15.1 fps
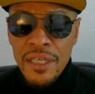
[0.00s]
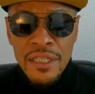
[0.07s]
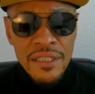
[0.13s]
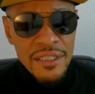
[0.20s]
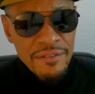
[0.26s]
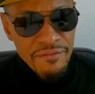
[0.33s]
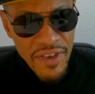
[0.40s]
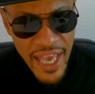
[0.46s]

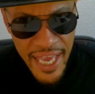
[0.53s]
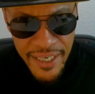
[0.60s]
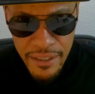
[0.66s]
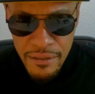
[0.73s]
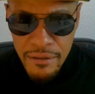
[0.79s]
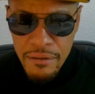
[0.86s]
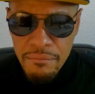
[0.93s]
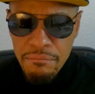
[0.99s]

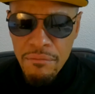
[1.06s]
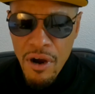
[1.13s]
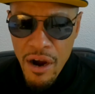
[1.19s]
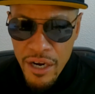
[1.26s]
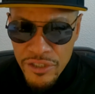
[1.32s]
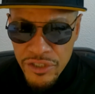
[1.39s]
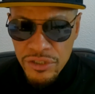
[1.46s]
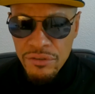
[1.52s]
Savannah
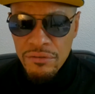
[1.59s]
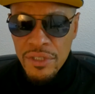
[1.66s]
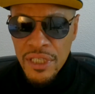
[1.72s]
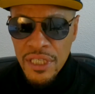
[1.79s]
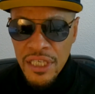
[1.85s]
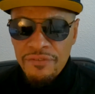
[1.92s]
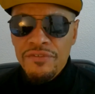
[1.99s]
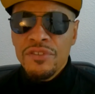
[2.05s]
Marshall.
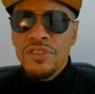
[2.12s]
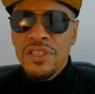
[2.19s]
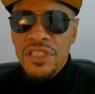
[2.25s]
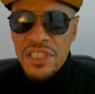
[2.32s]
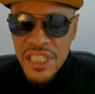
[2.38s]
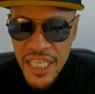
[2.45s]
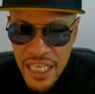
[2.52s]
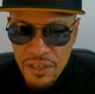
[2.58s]
If you
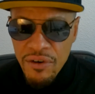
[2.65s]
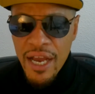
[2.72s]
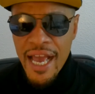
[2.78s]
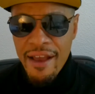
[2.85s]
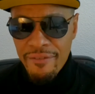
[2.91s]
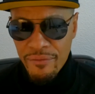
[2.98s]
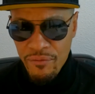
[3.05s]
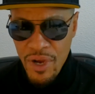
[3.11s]
still
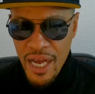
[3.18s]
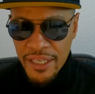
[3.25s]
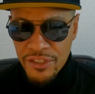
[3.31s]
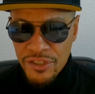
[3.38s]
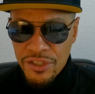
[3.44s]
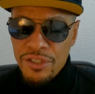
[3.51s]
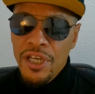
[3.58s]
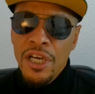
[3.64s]
haven't
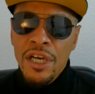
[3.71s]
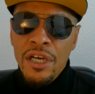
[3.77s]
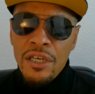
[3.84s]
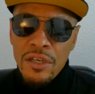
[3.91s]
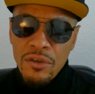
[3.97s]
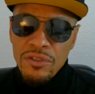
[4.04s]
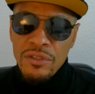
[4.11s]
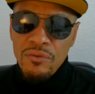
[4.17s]
watched her,
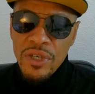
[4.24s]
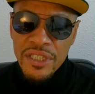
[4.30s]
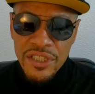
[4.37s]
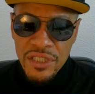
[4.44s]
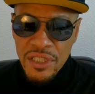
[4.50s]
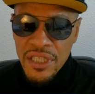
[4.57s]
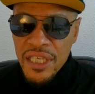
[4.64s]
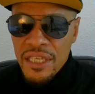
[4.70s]
go somewhere and
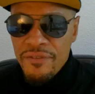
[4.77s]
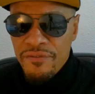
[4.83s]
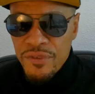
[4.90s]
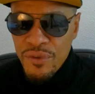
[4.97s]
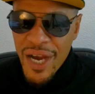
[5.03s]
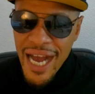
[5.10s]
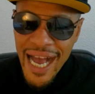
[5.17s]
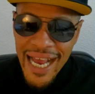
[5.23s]
just look at a
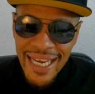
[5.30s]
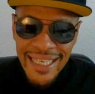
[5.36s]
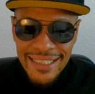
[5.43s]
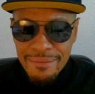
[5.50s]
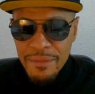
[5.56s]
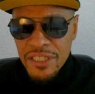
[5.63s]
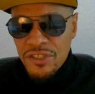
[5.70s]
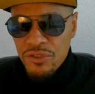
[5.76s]
few highlights.
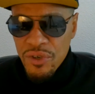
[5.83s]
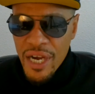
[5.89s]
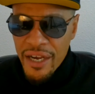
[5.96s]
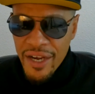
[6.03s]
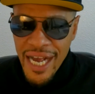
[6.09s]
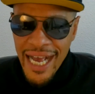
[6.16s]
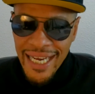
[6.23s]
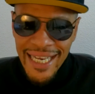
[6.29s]
I'm not sure
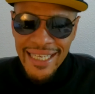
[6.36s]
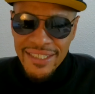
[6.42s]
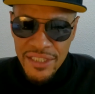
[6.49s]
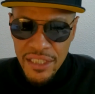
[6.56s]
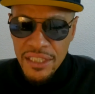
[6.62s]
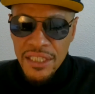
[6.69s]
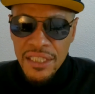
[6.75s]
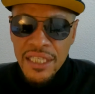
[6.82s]
how highlights
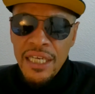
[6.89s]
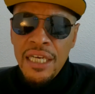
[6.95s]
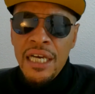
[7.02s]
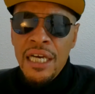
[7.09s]
look.